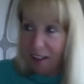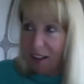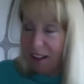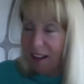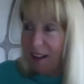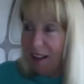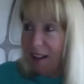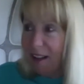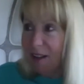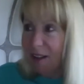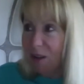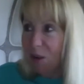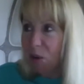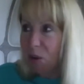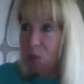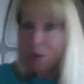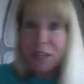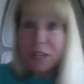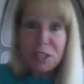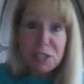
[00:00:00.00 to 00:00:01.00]
uh,
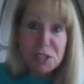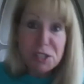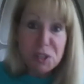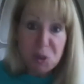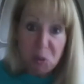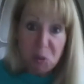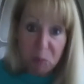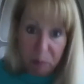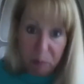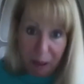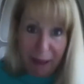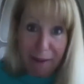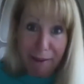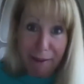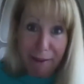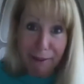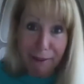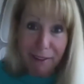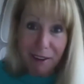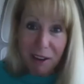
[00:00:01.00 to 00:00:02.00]
we could do
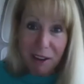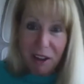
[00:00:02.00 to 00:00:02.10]
better.